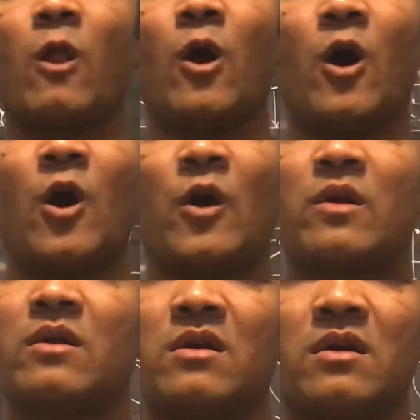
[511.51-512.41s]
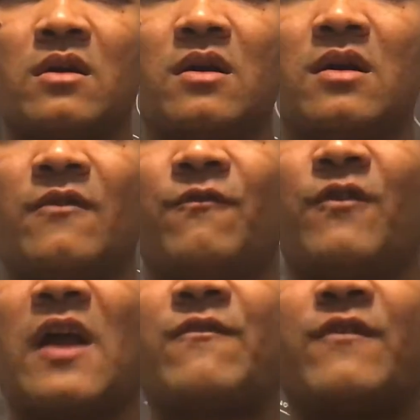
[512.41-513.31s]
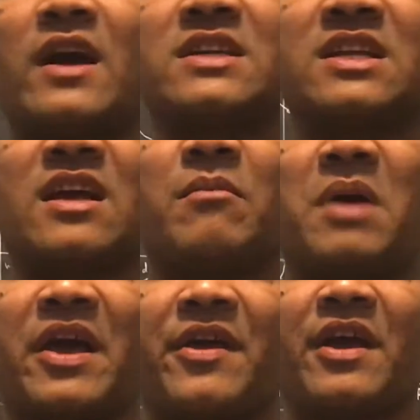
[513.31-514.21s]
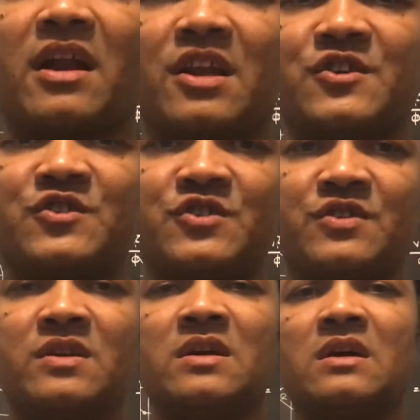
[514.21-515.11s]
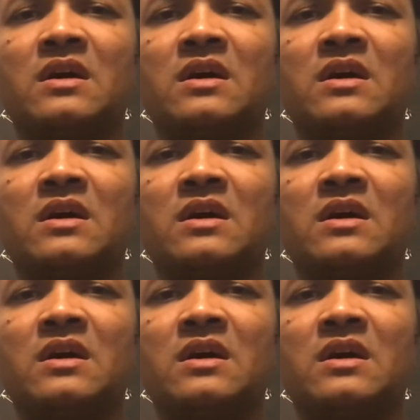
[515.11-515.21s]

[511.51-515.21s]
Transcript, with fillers: or uh, perfecting my english